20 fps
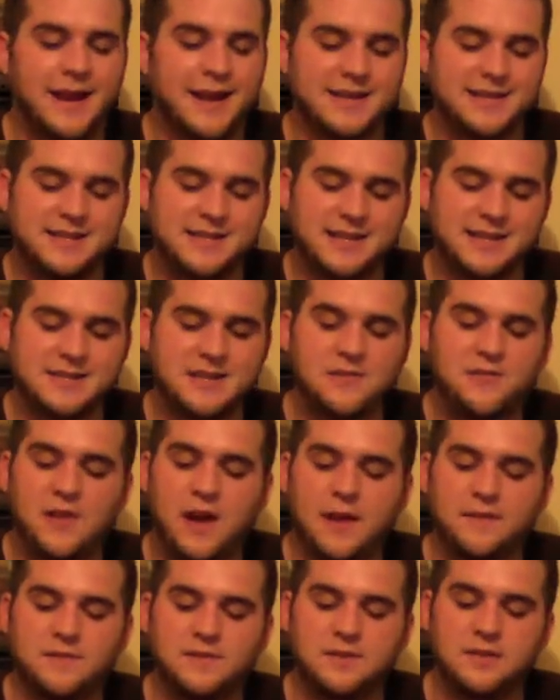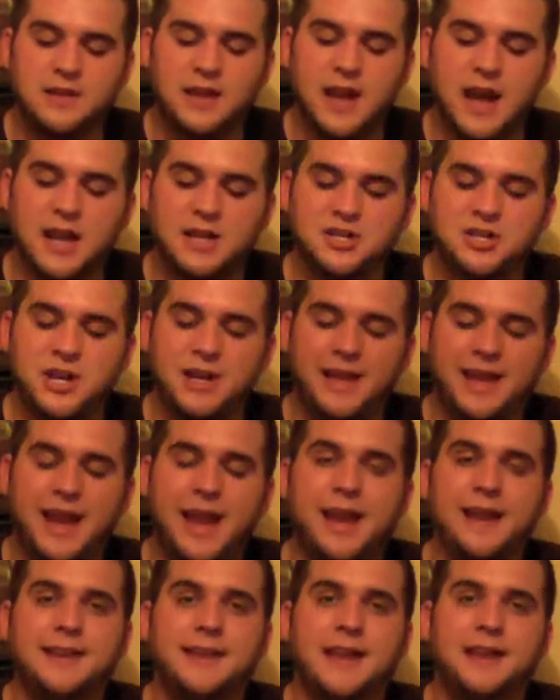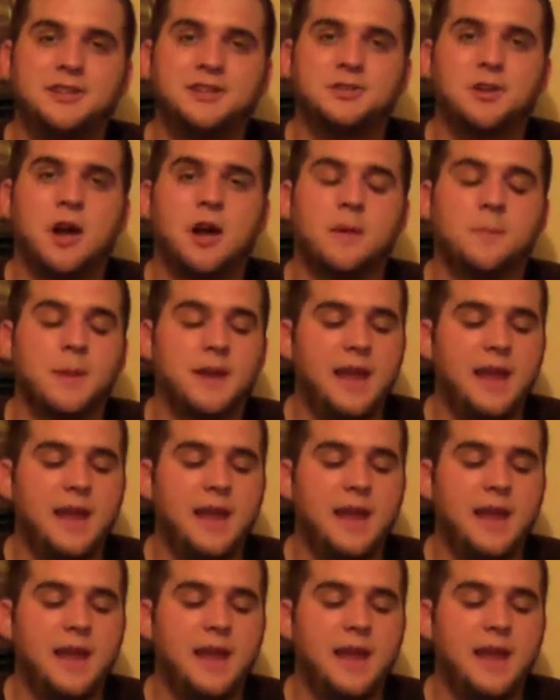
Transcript: a 65 catch, and an 88 truck.